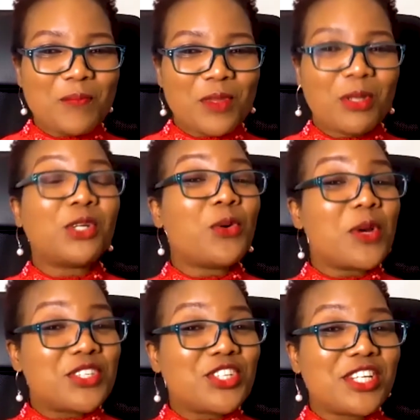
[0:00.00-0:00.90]
But the
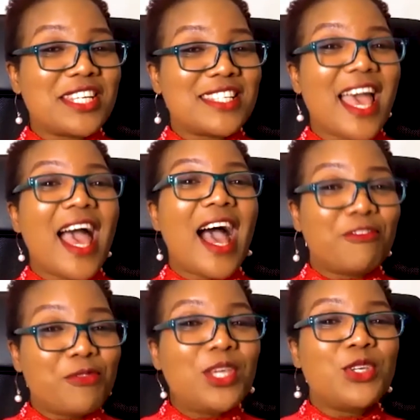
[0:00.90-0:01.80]
question is, have
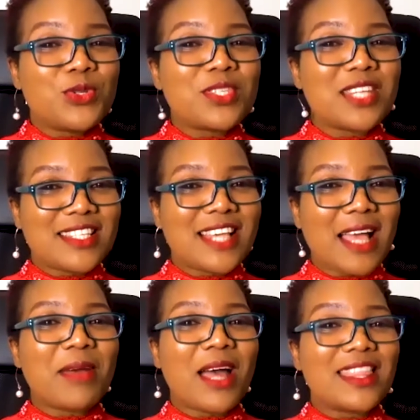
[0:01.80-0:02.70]
we used that
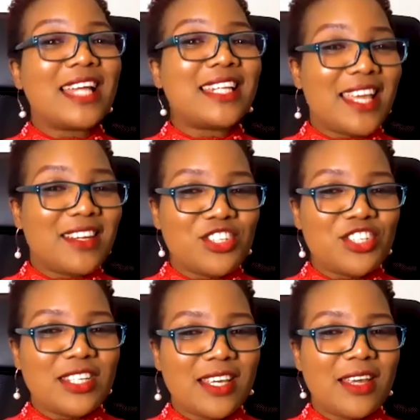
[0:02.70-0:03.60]
time and that
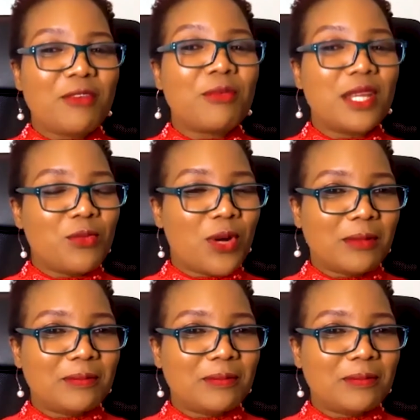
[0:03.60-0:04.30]
energy really well?